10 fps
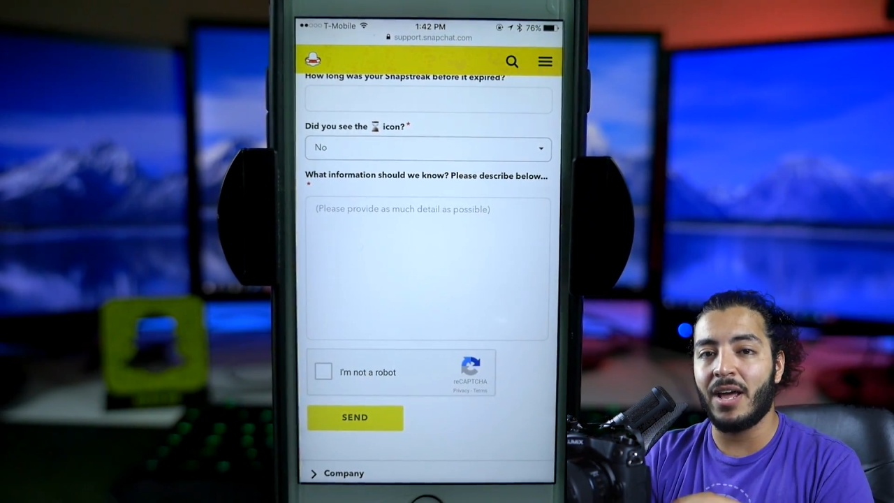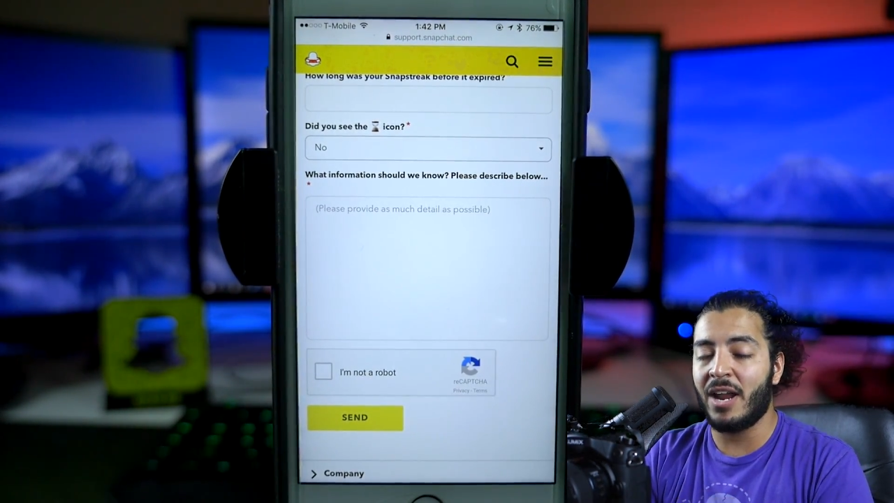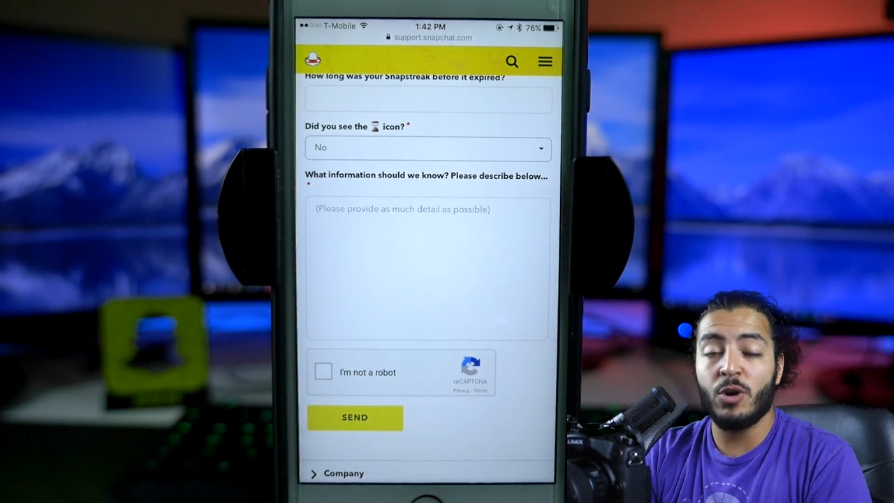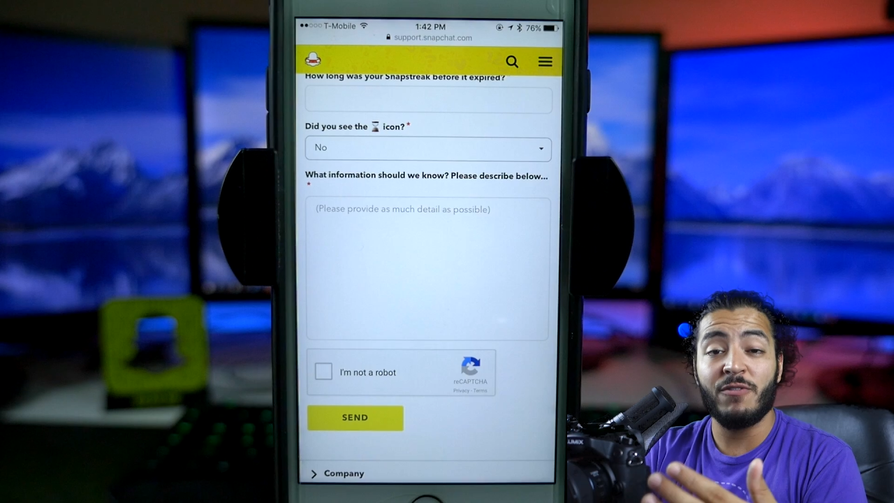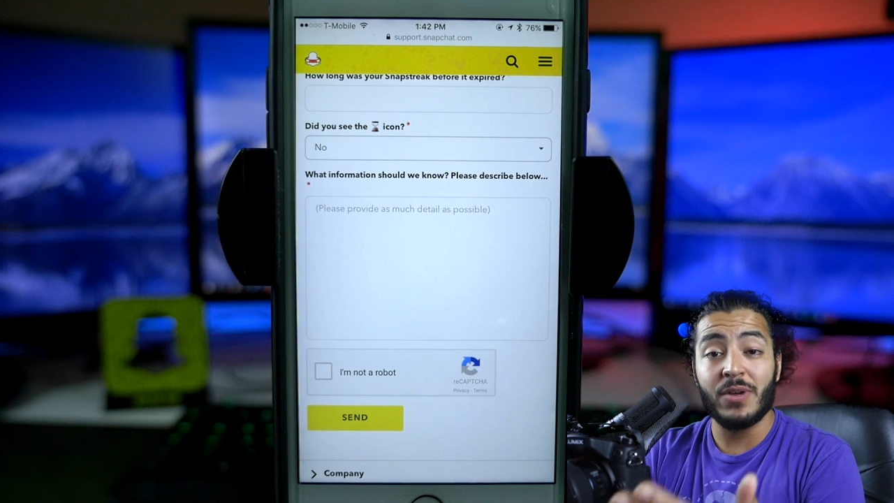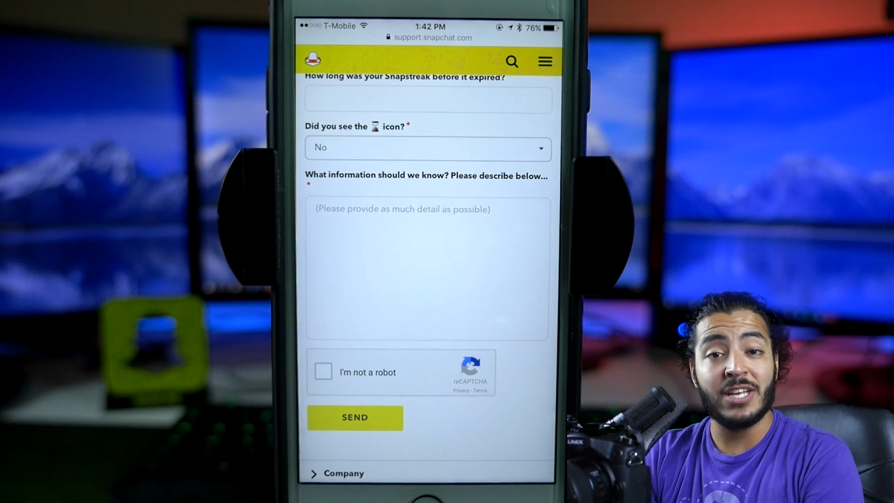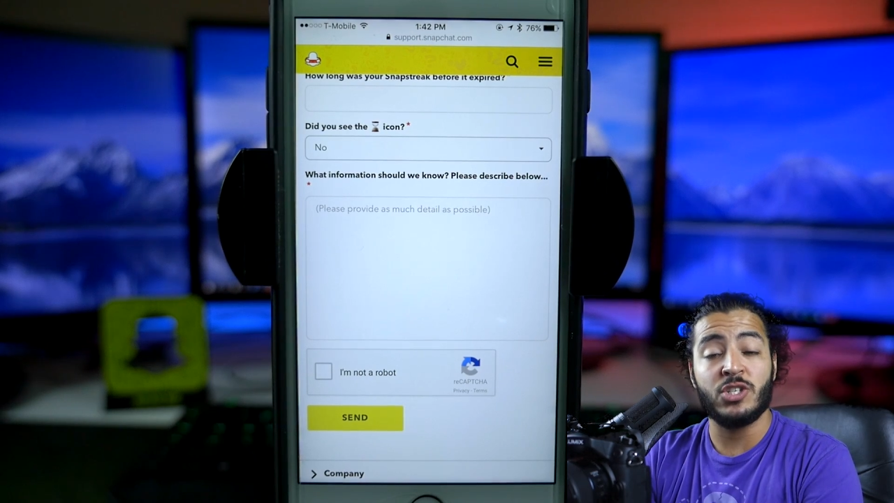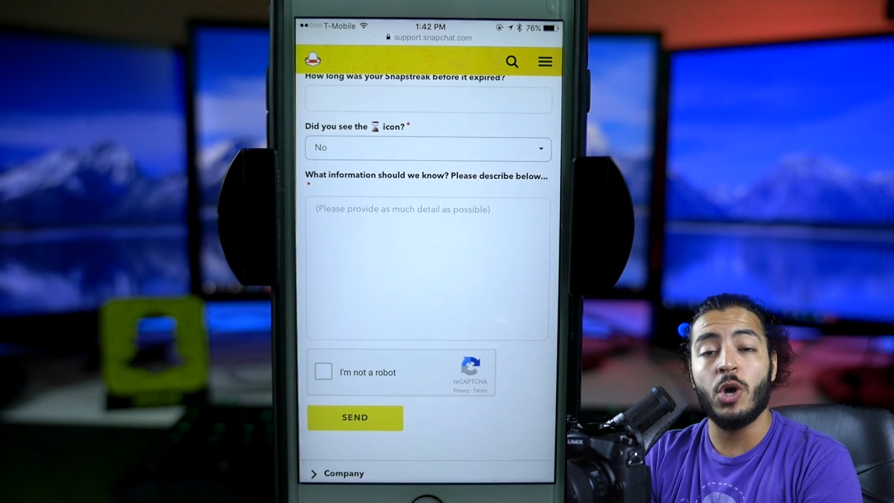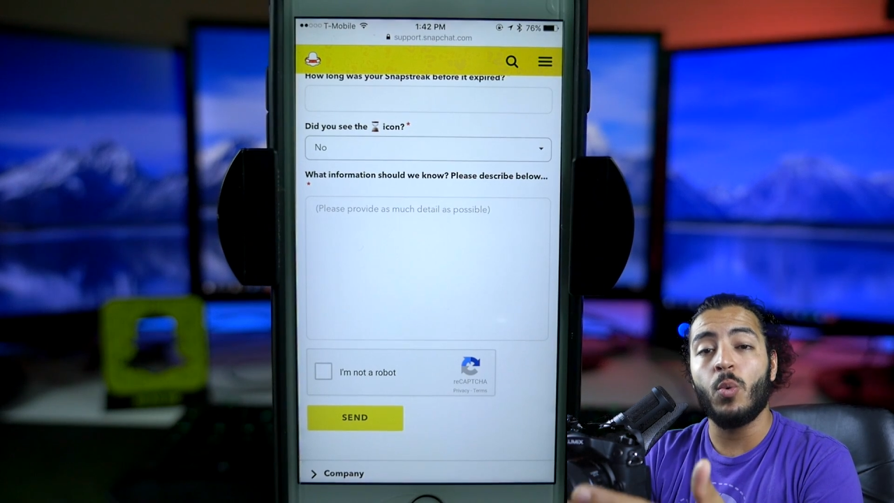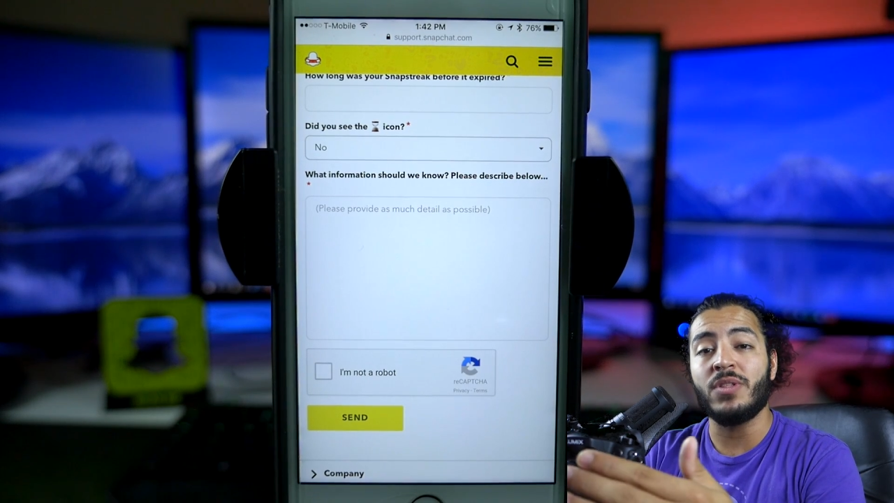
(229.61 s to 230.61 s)
I don't know if you guys
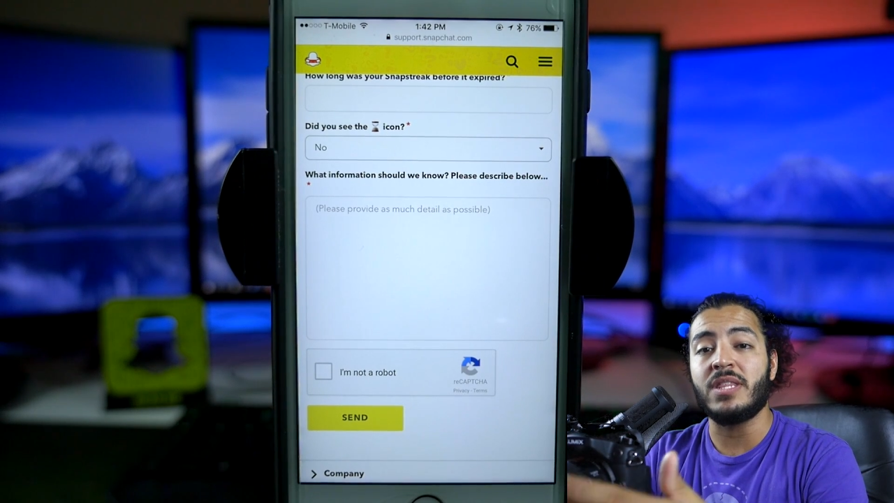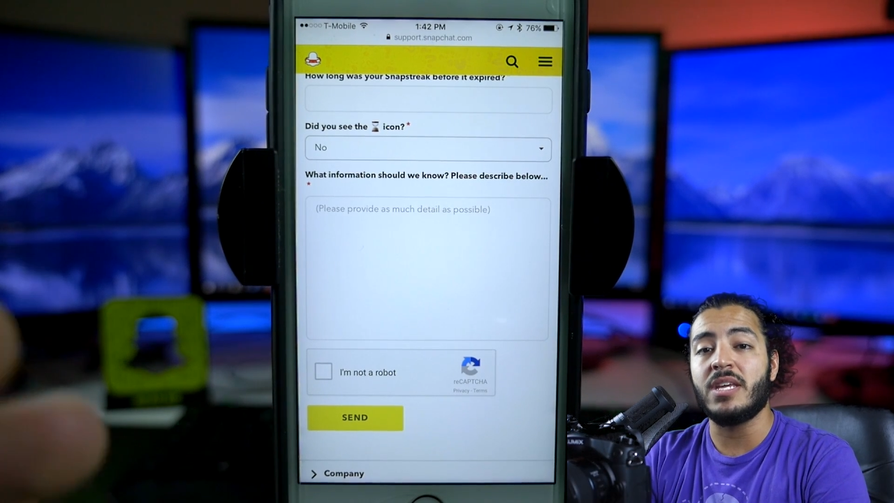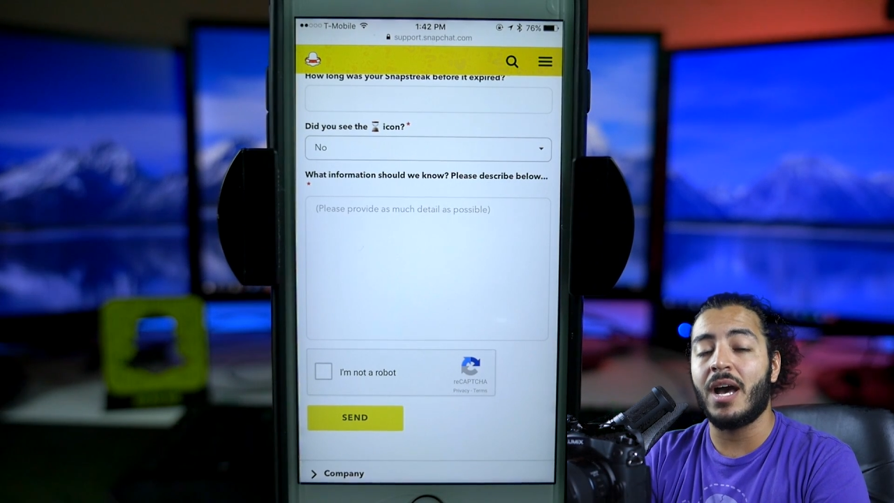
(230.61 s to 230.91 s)
know what the